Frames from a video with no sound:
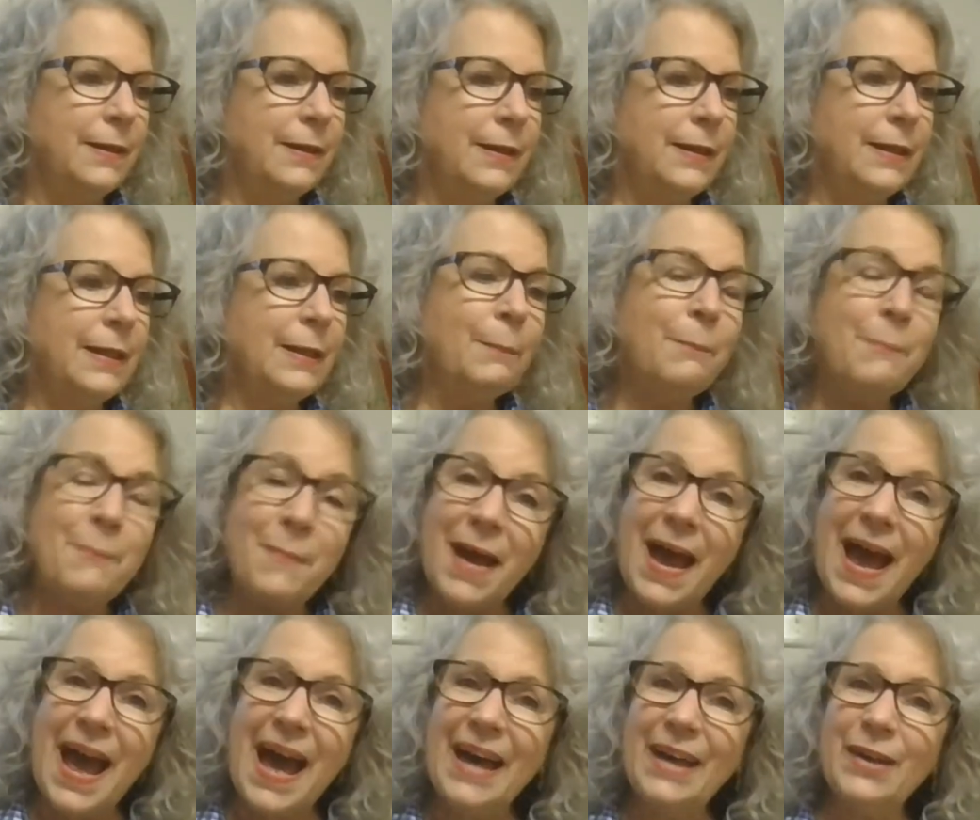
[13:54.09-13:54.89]
In a
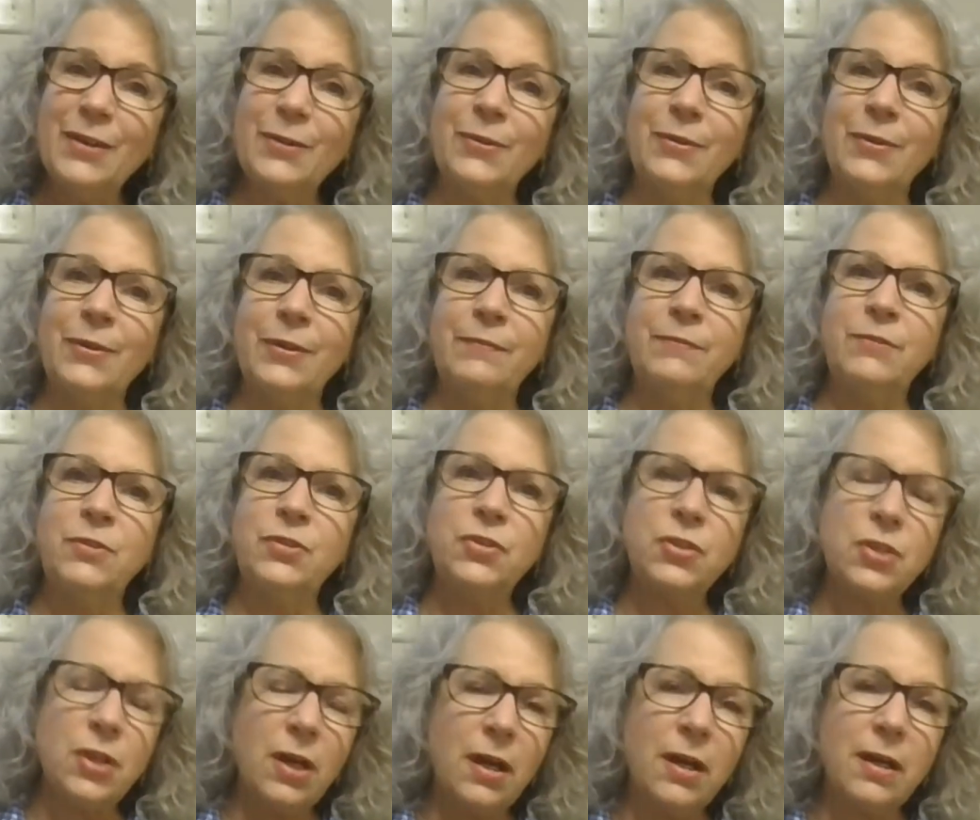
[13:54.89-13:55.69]
matter of
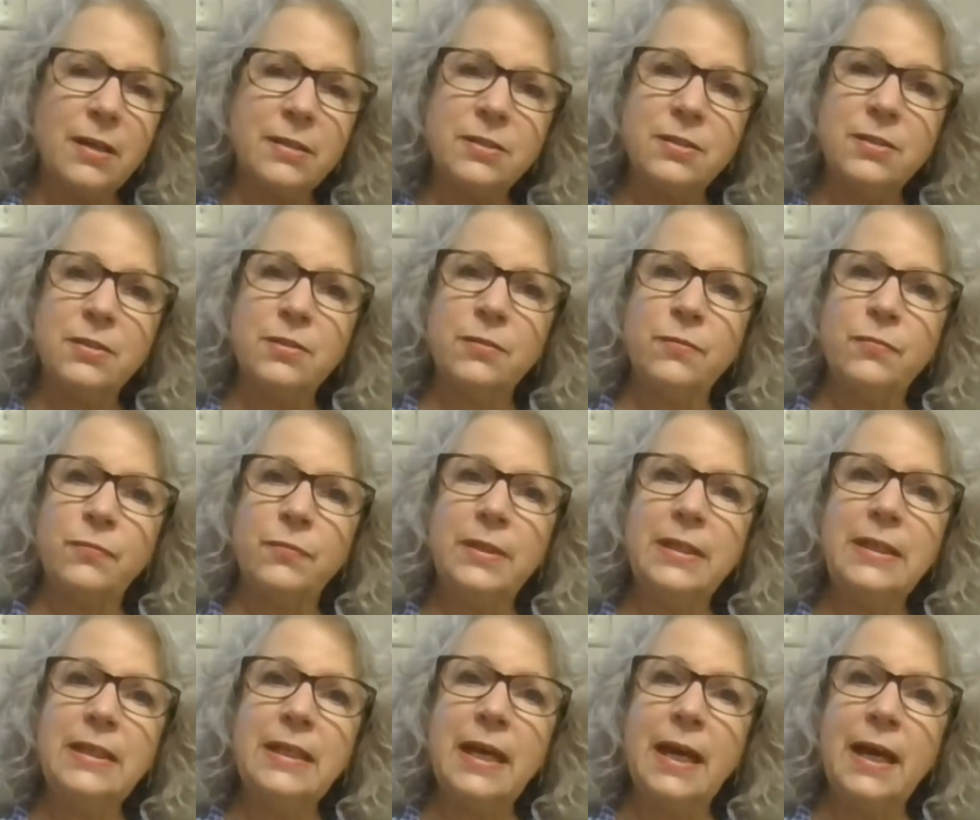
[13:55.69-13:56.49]
just
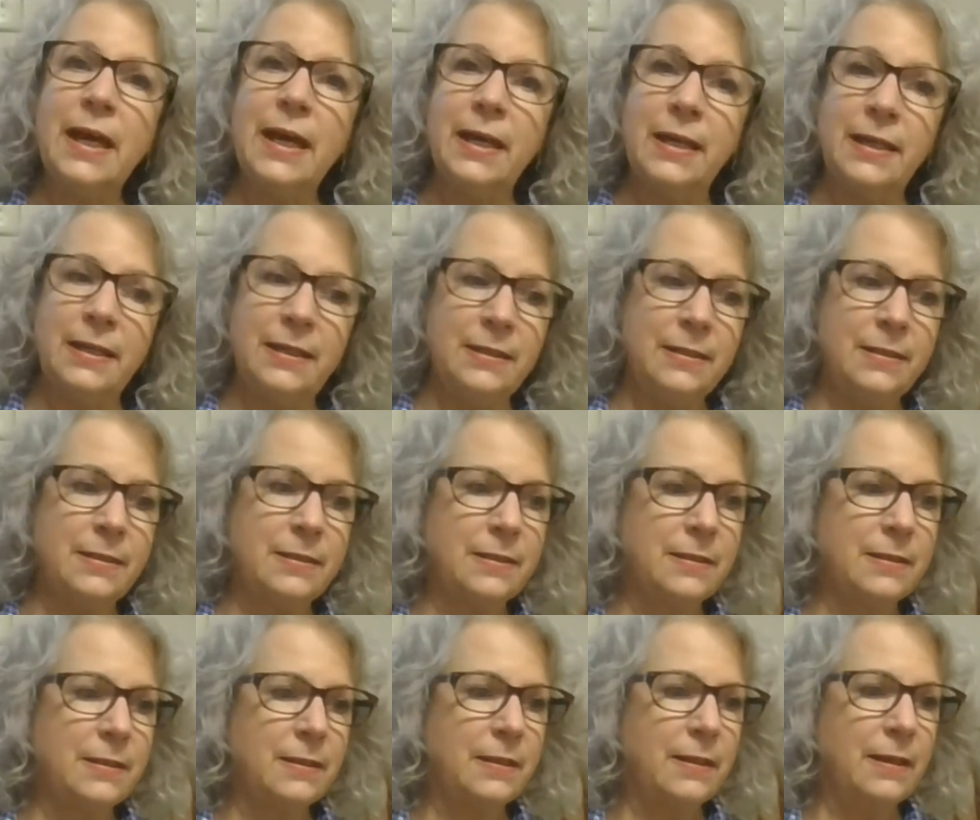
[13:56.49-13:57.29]
3
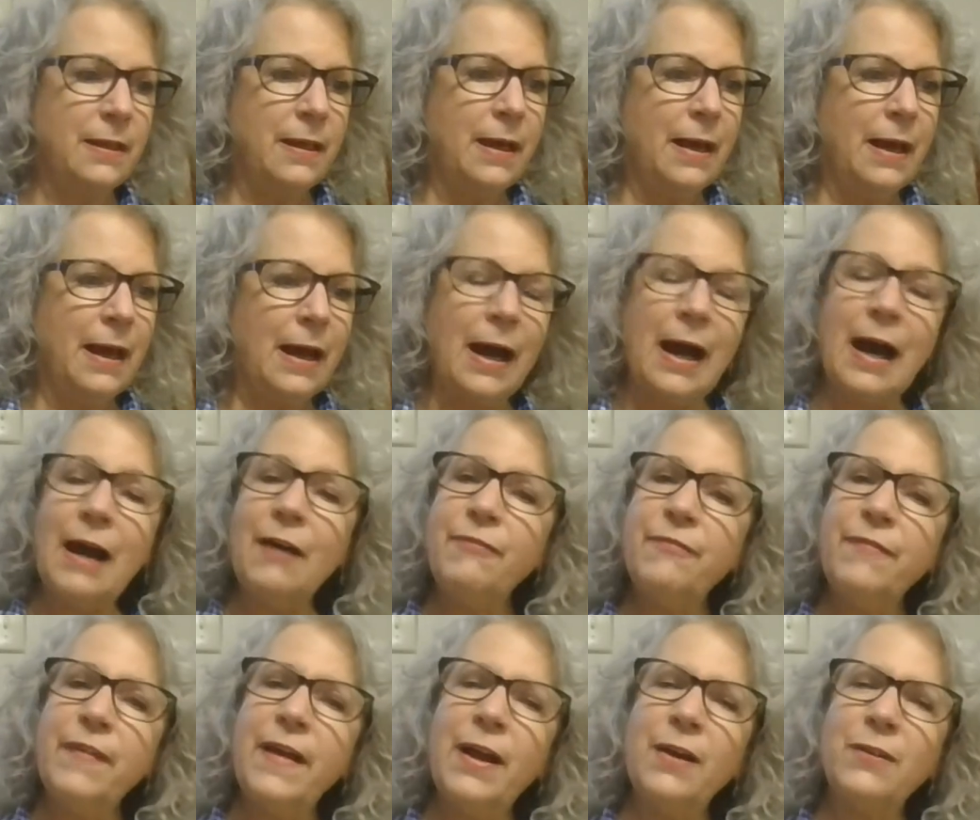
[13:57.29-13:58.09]
days, I
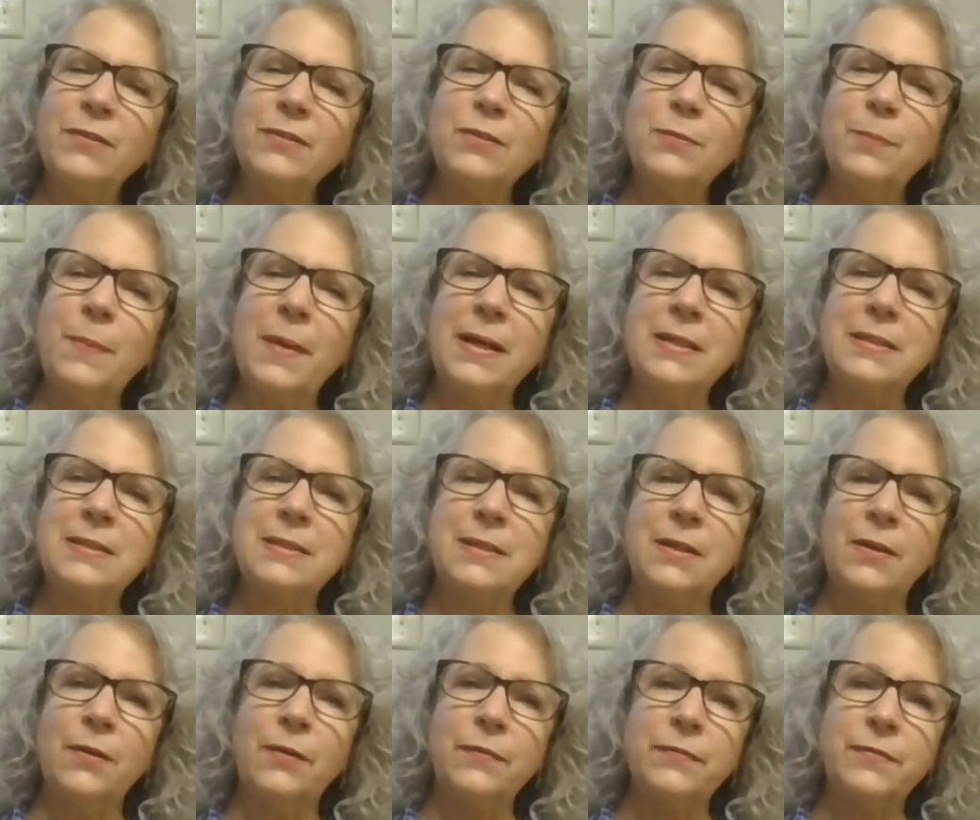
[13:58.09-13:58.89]
found
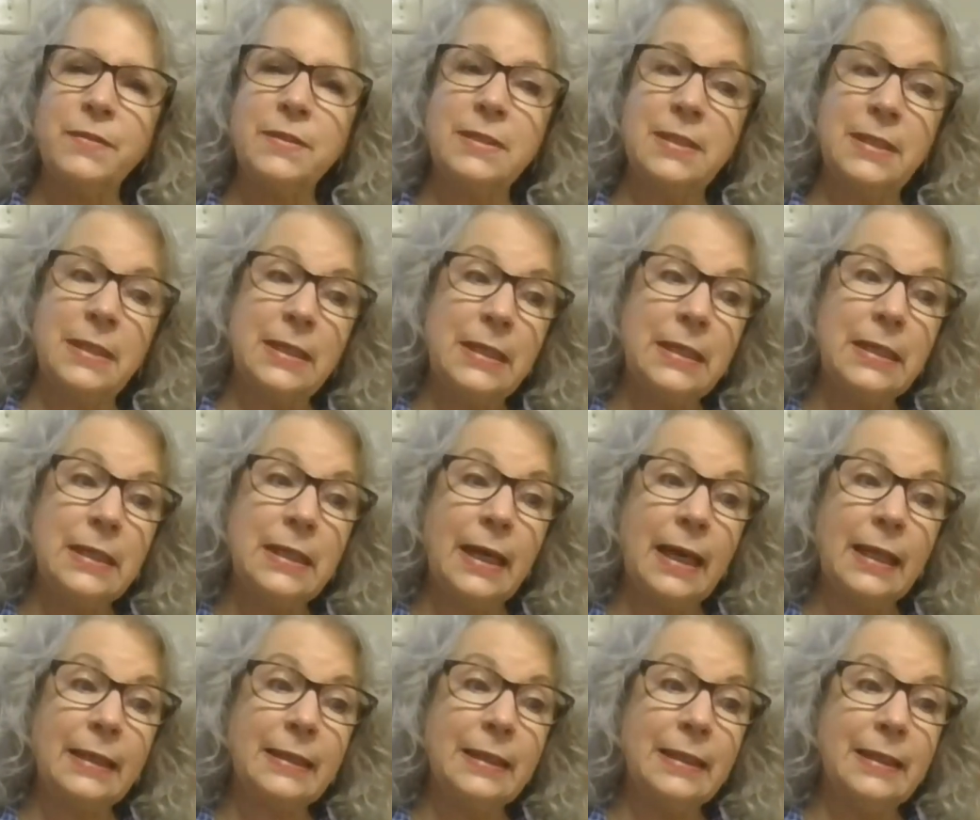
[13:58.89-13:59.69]
myself
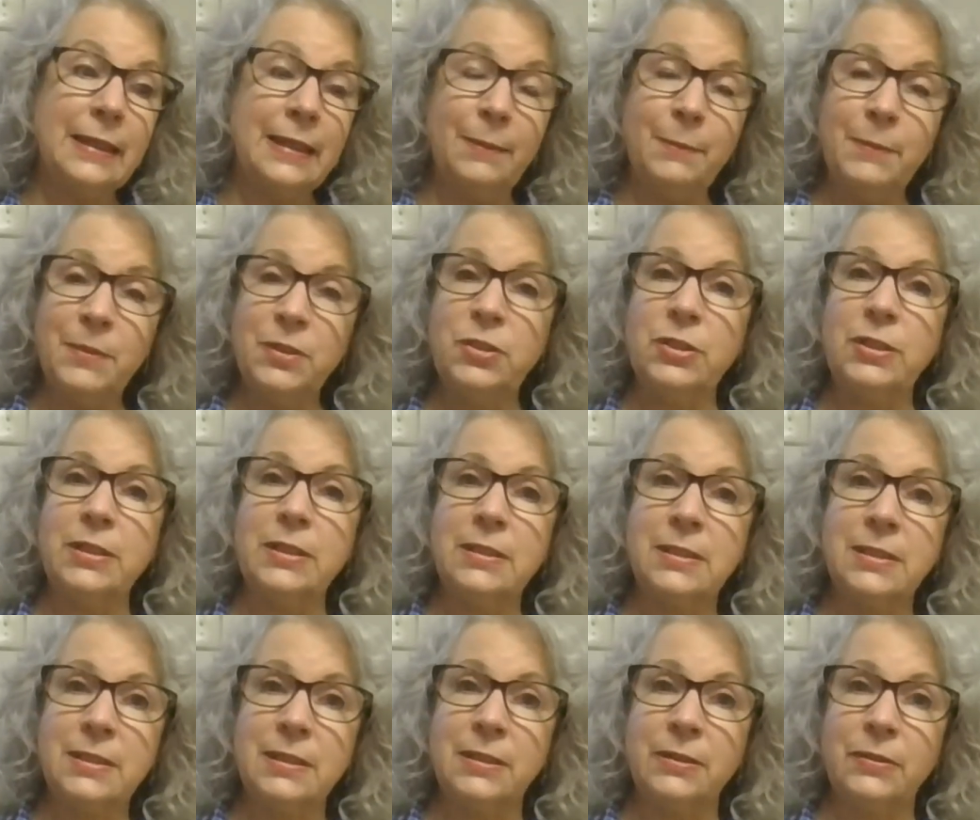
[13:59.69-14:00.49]
sitting at the
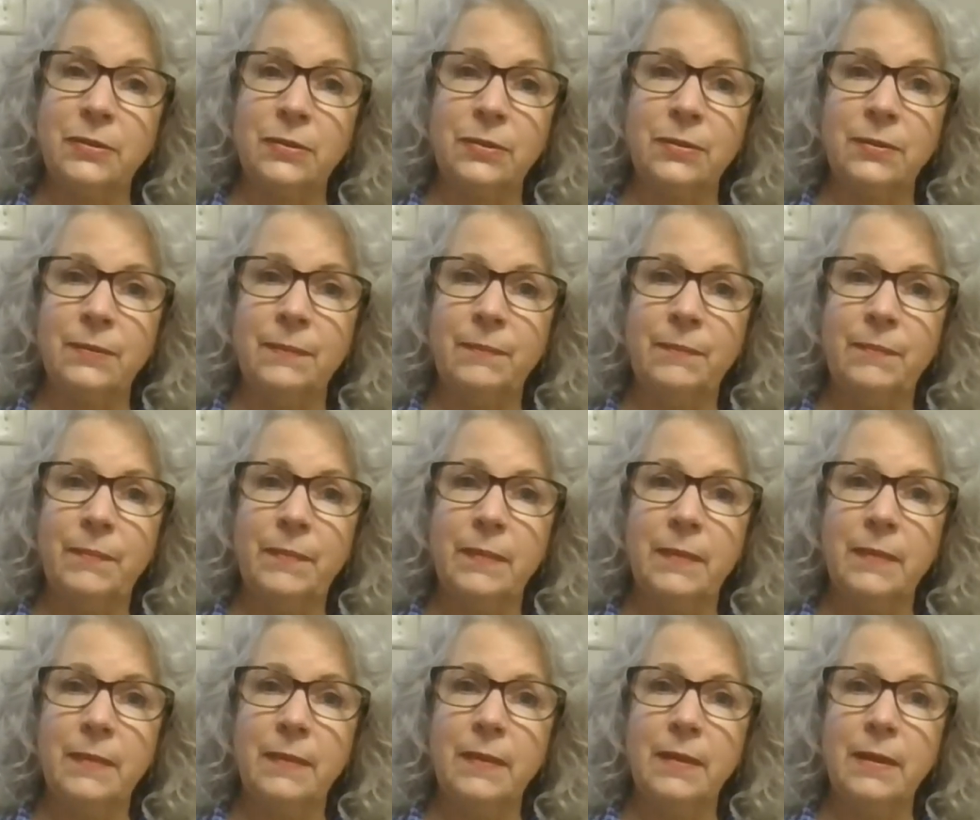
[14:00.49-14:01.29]
imaging center
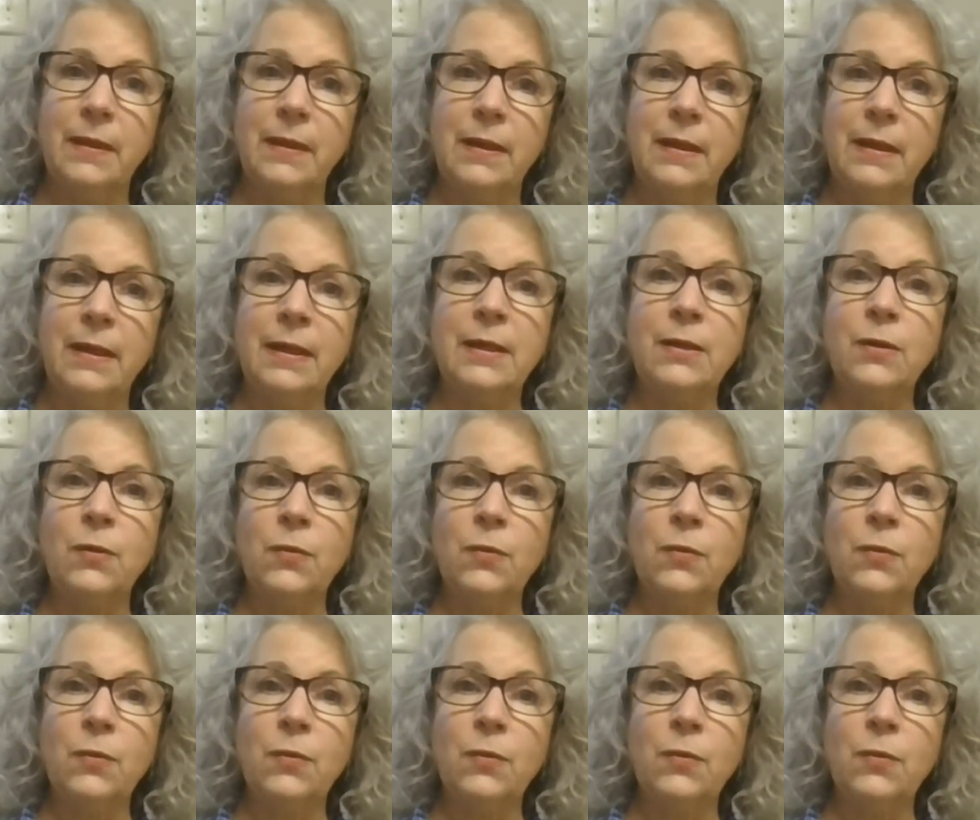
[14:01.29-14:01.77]
in